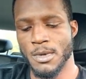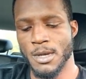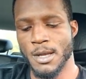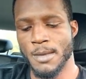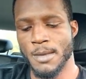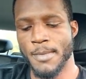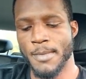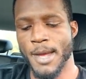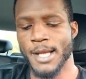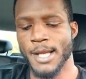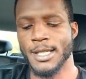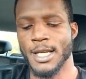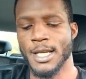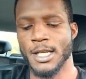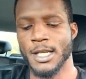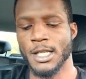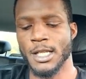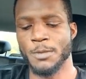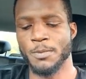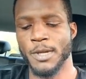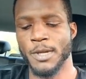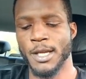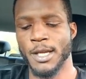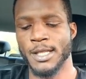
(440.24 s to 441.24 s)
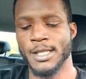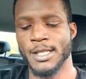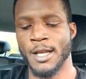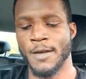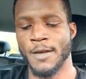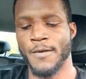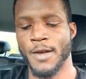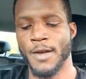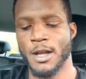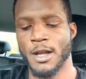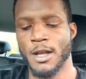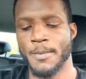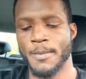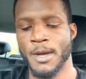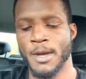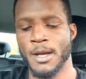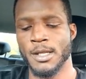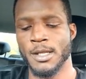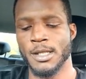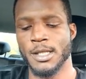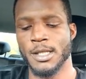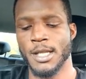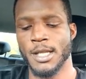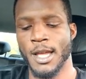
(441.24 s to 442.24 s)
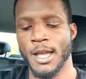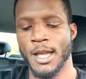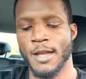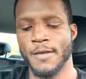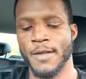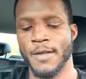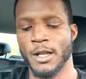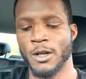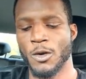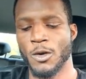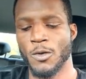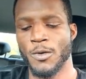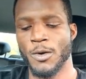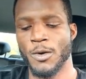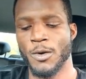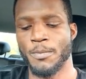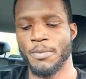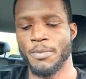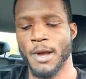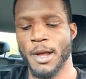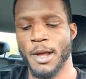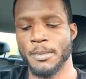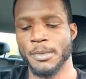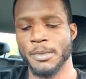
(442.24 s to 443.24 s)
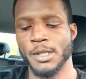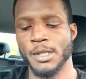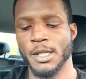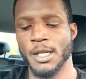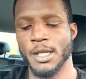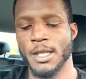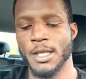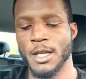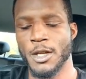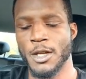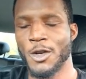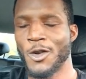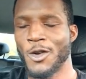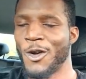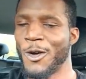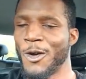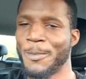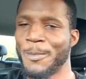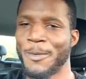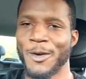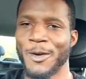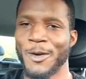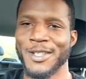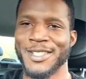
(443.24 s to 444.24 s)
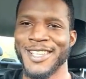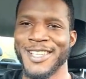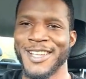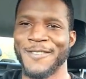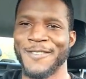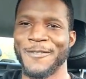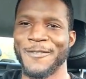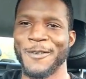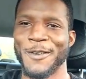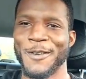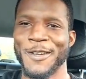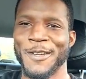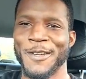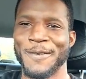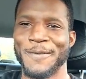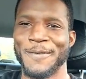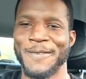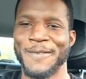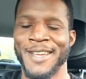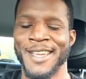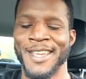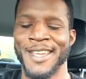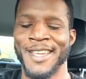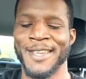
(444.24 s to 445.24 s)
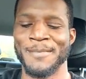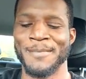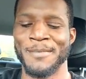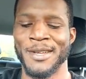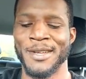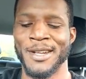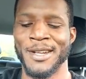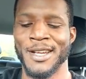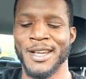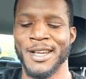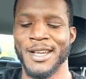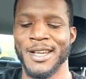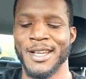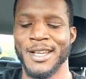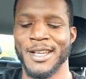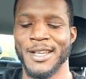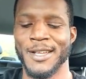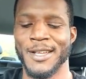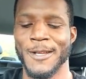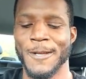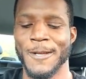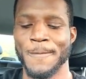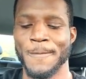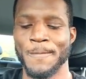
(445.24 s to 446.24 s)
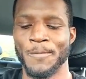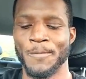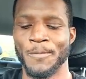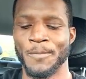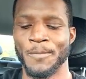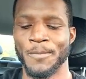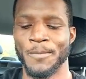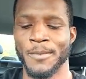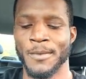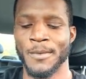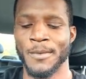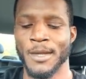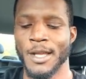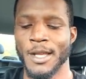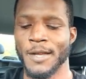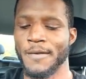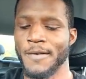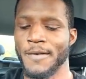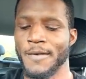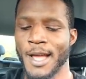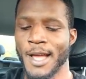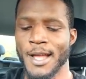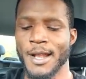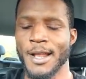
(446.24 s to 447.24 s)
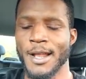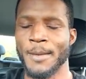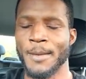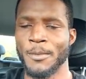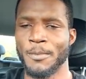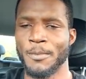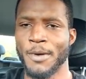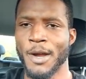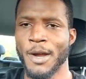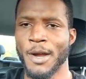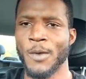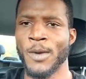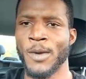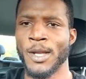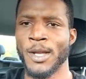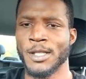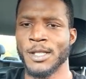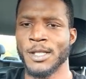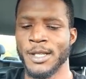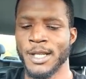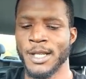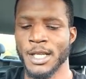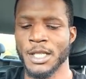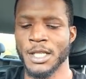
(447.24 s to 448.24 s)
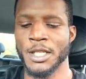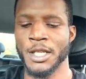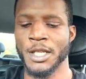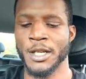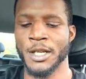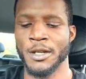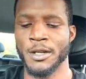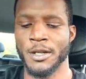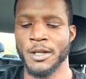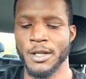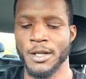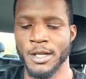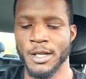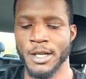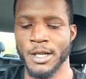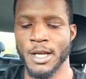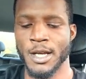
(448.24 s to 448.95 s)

That's how this plays out. If I come out unscathed, like no real problems or anything, I'm always down for a good fight. But if not, I'm probably wait till next year and